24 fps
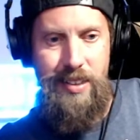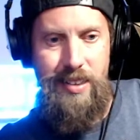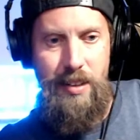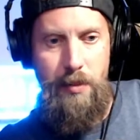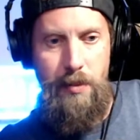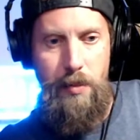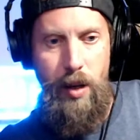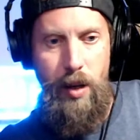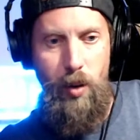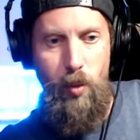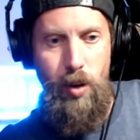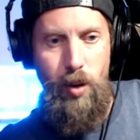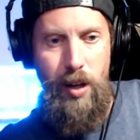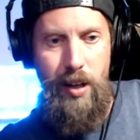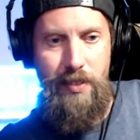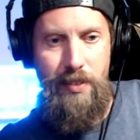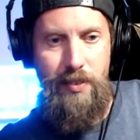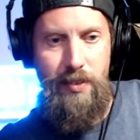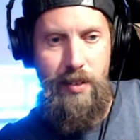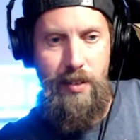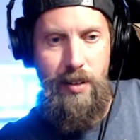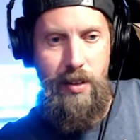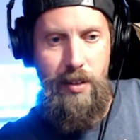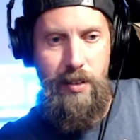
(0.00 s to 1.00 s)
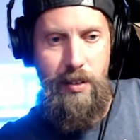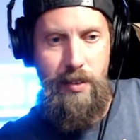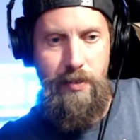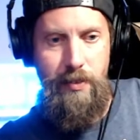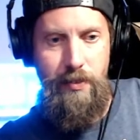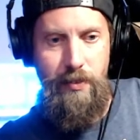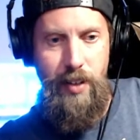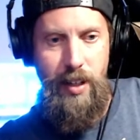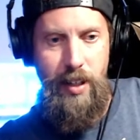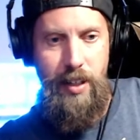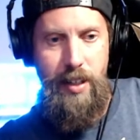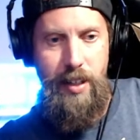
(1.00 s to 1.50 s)
I sent my wife on
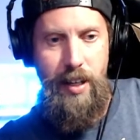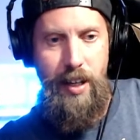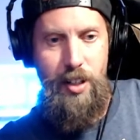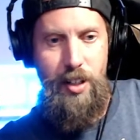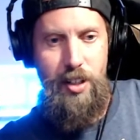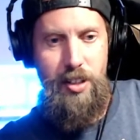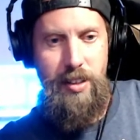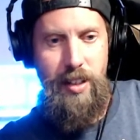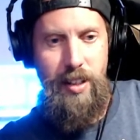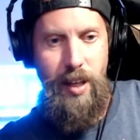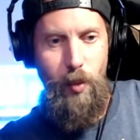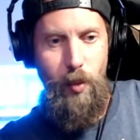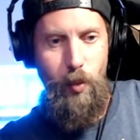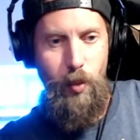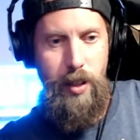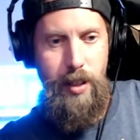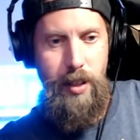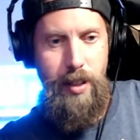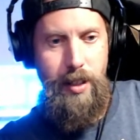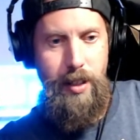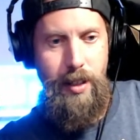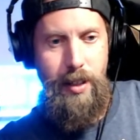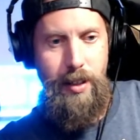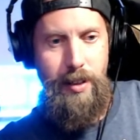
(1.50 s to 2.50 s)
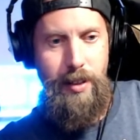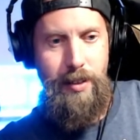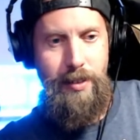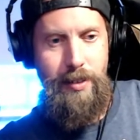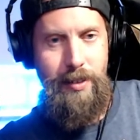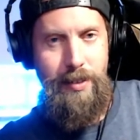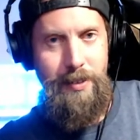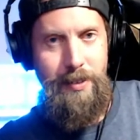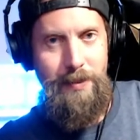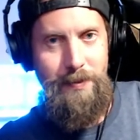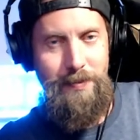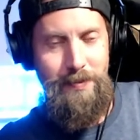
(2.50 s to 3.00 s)
vacation that
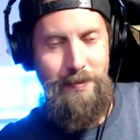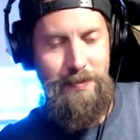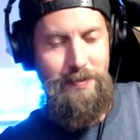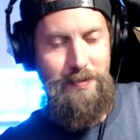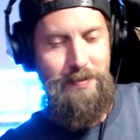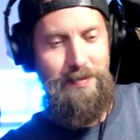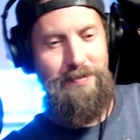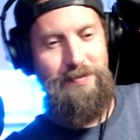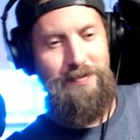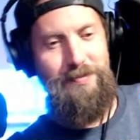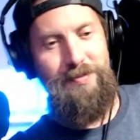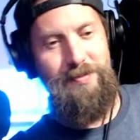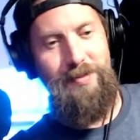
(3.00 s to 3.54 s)
weekend. Hmm.